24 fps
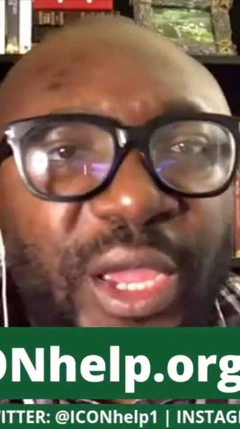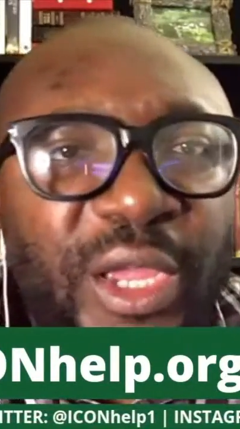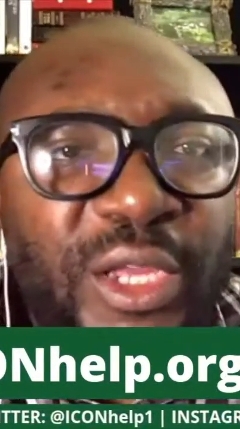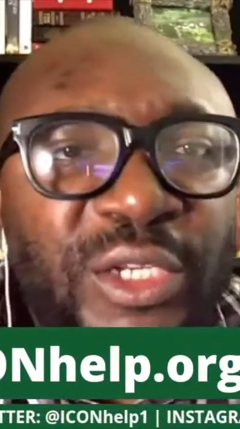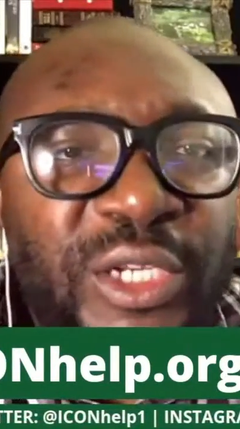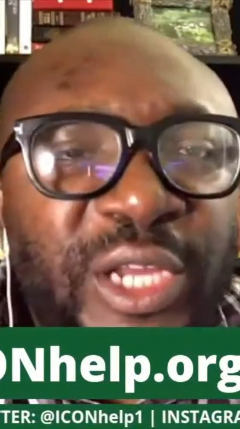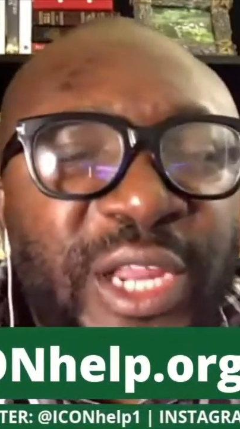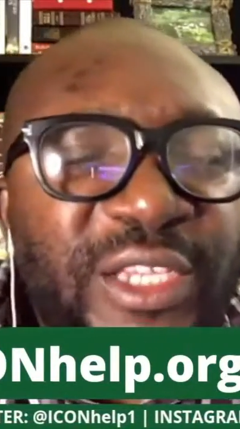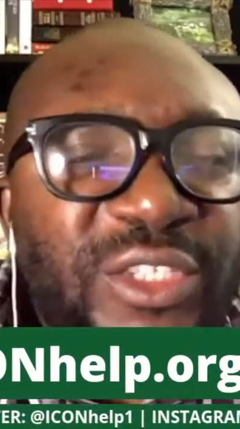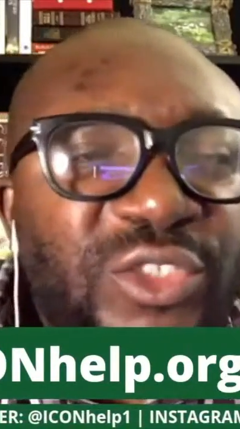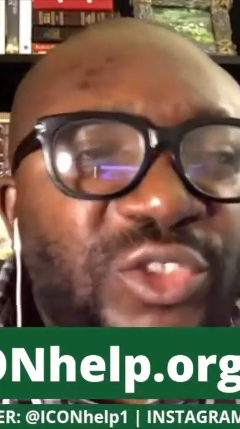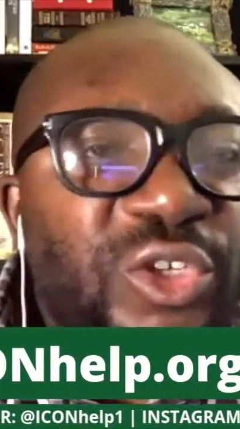
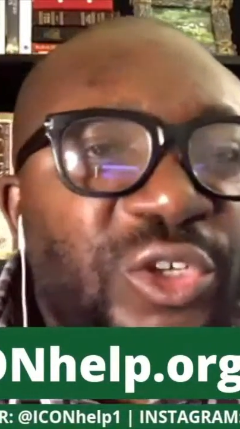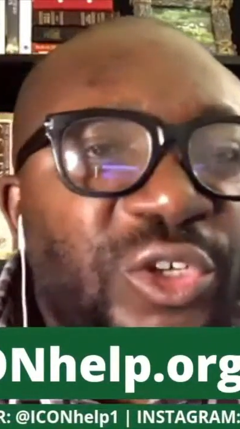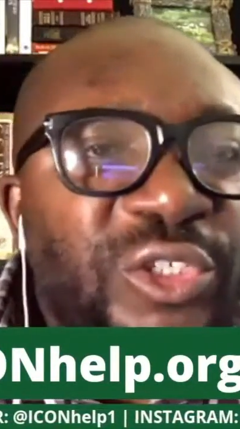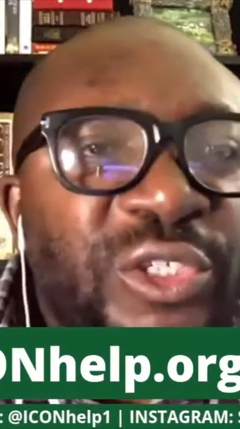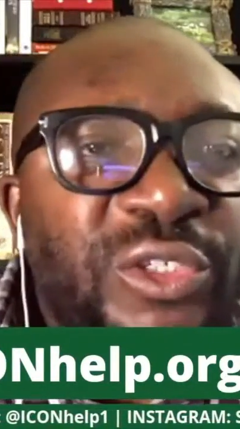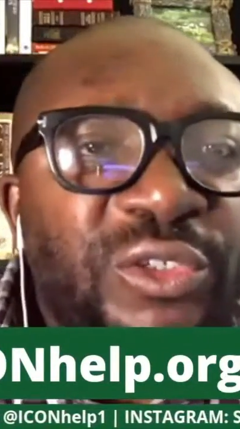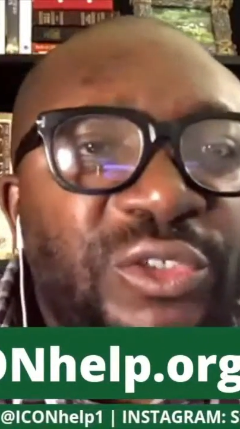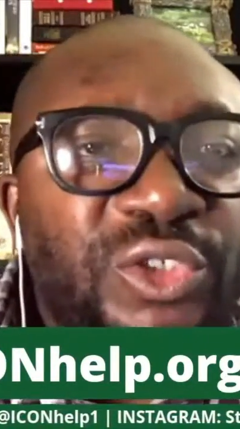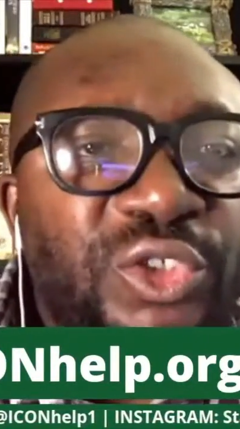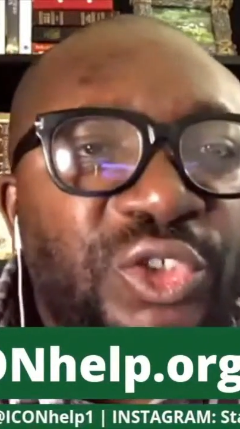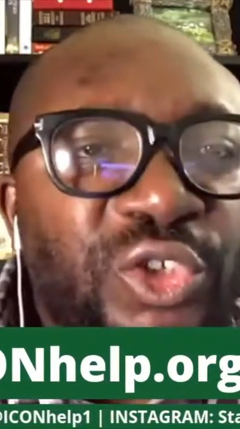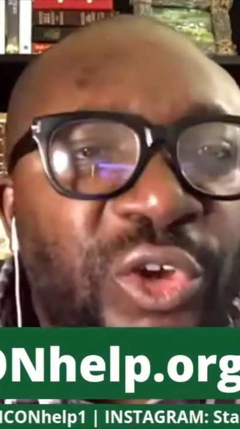And let's
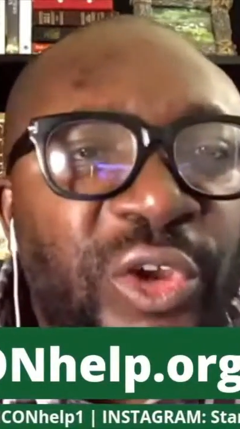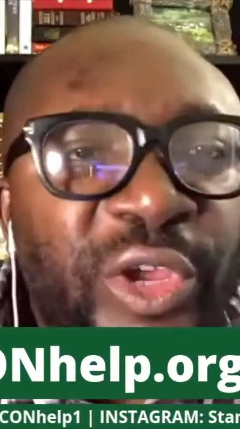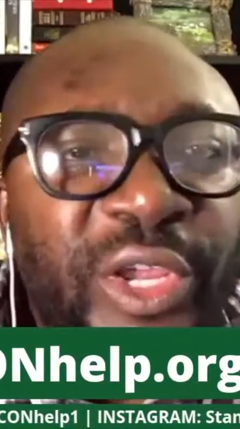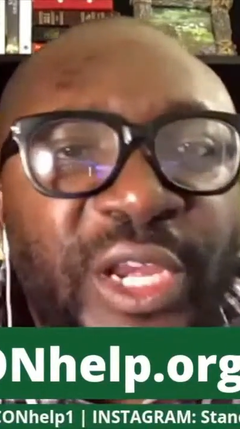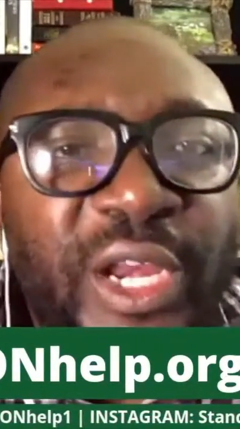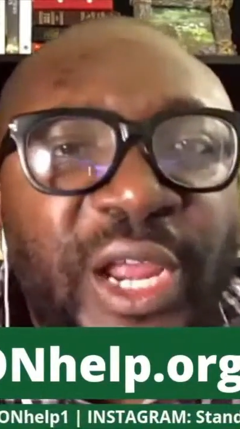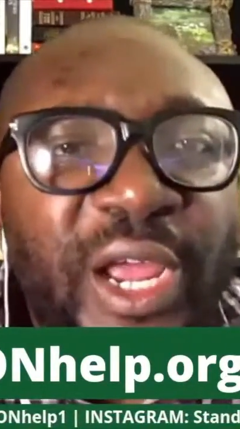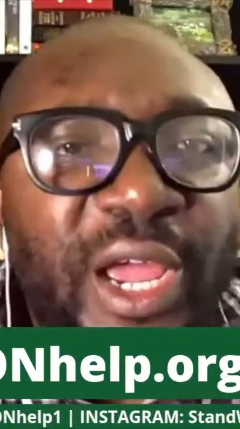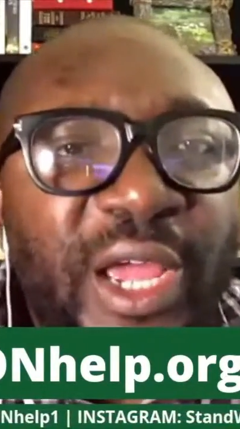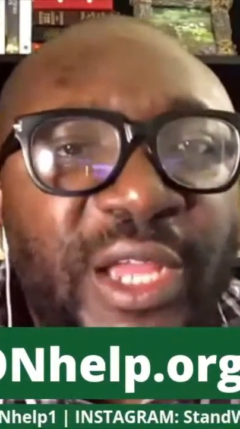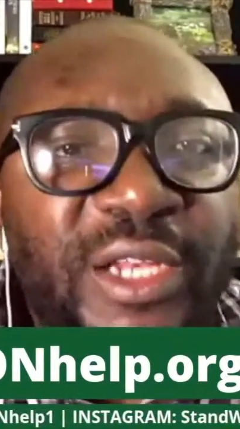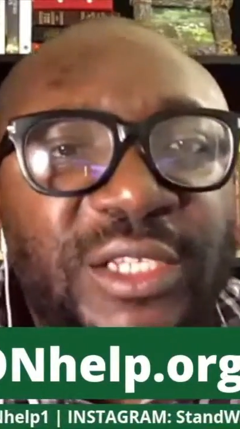just
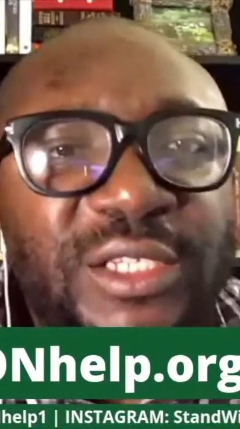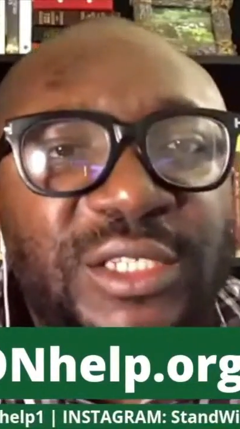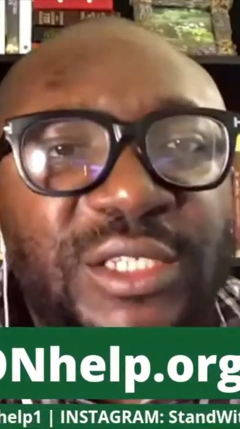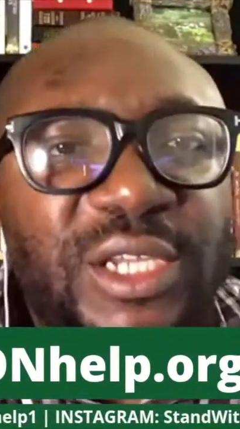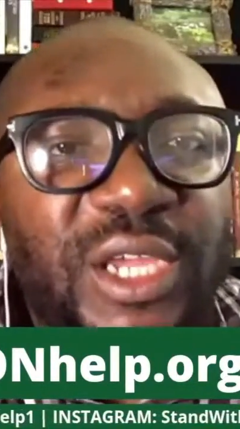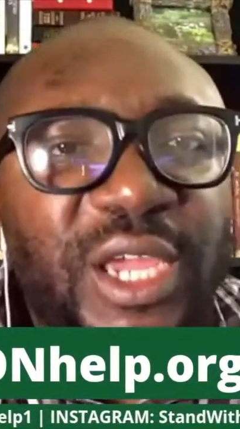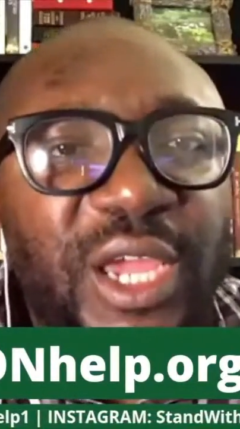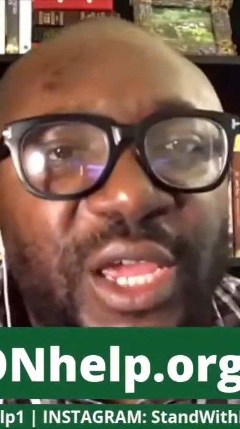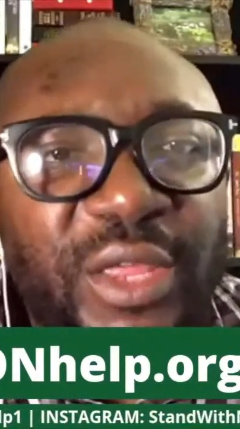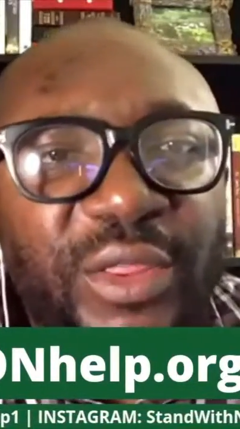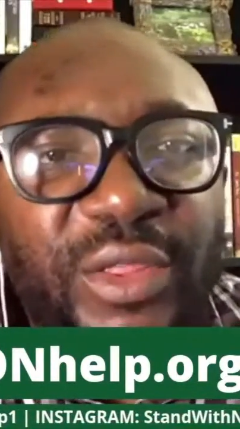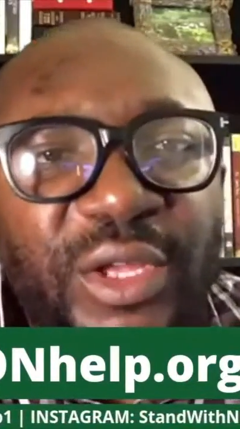join hands
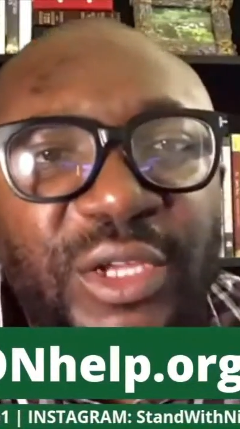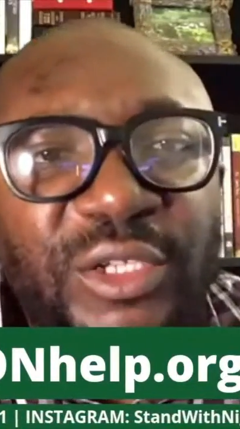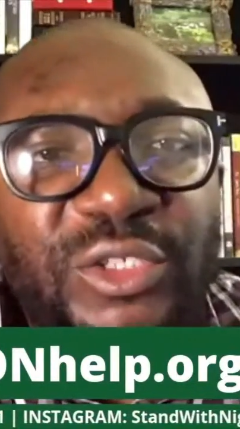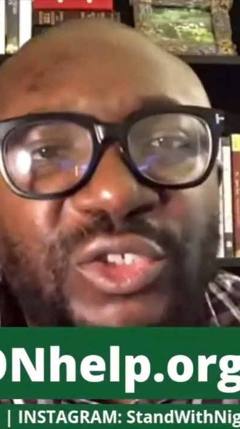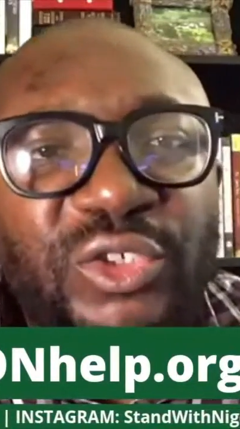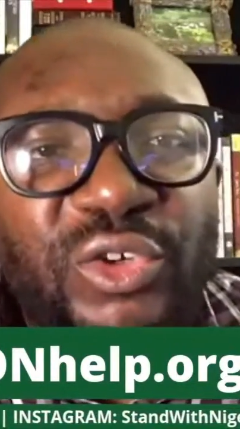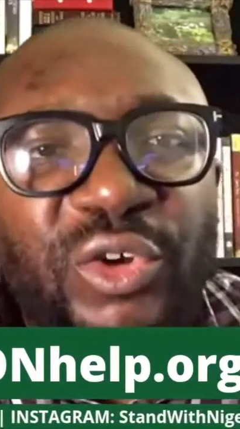together,